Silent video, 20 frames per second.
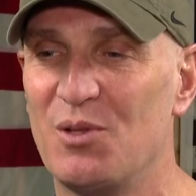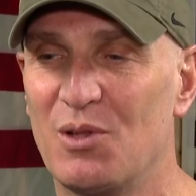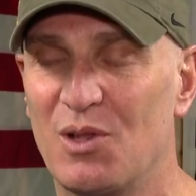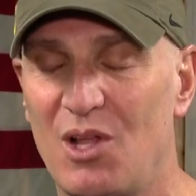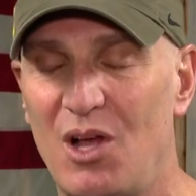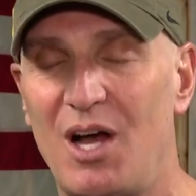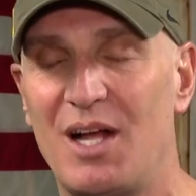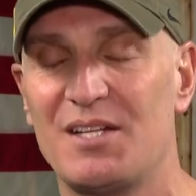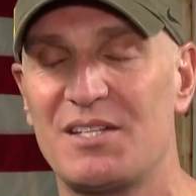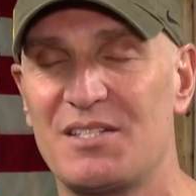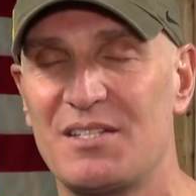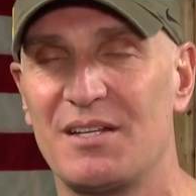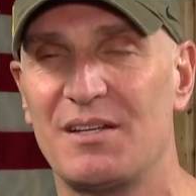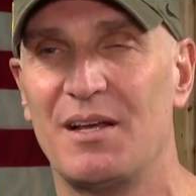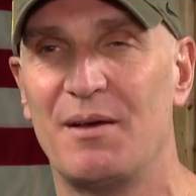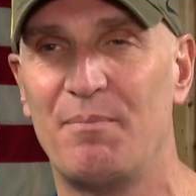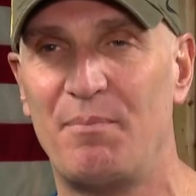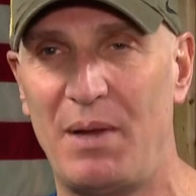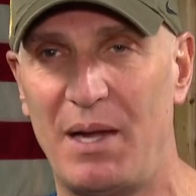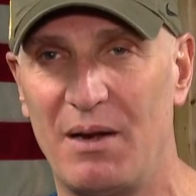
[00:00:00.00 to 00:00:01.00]
you lost
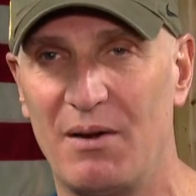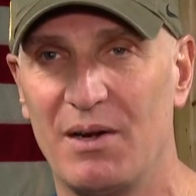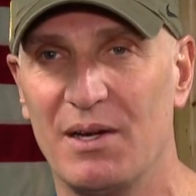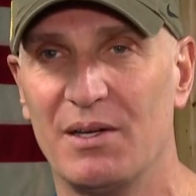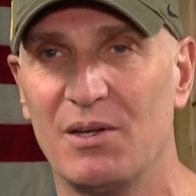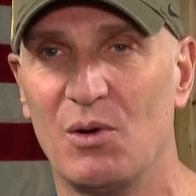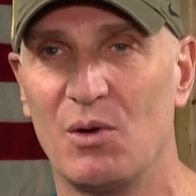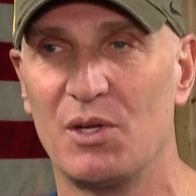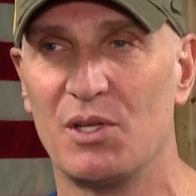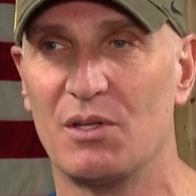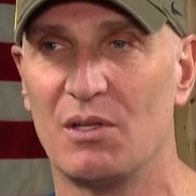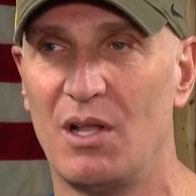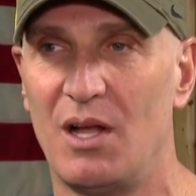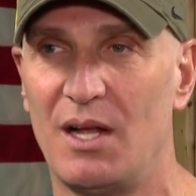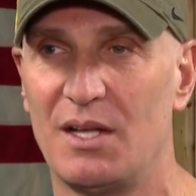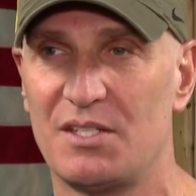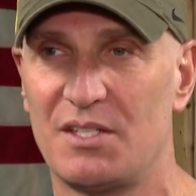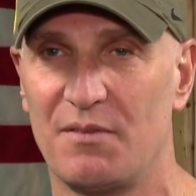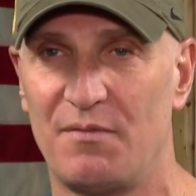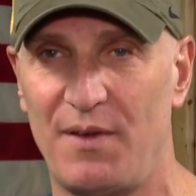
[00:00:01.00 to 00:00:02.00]
a parent or you
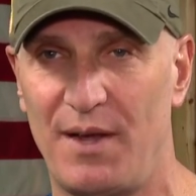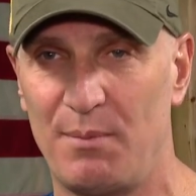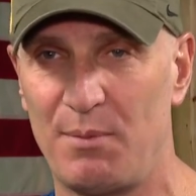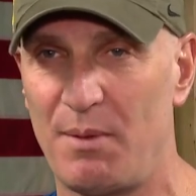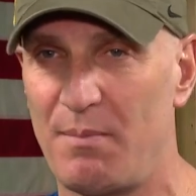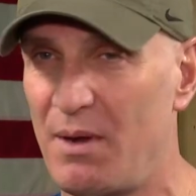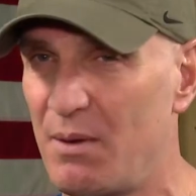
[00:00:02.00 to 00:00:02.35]
lost a family